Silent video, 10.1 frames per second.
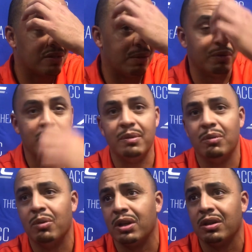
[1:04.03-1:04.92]
that's something we've
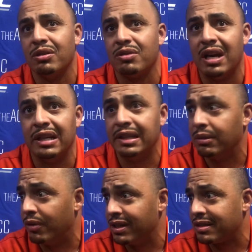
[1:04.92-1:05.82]
been working on, trying to get
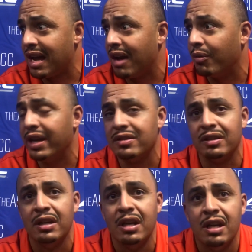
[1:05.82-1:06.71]
them running sideways
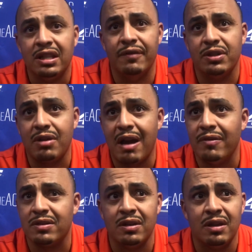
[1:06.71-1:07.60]
and giving
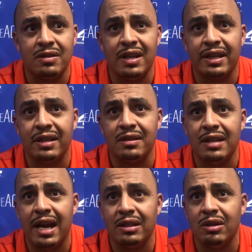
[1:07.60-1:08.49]
Travis a second to
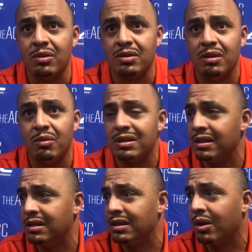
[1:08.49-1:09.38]
diagnose it. And
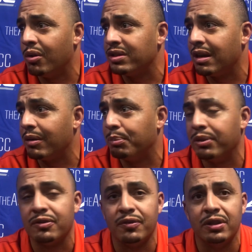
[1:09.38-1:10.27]
once he sees a hole, he's able to
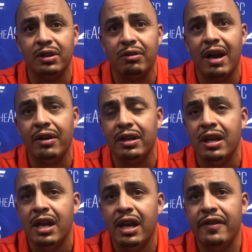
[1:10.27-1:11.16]
put his foot in the ground.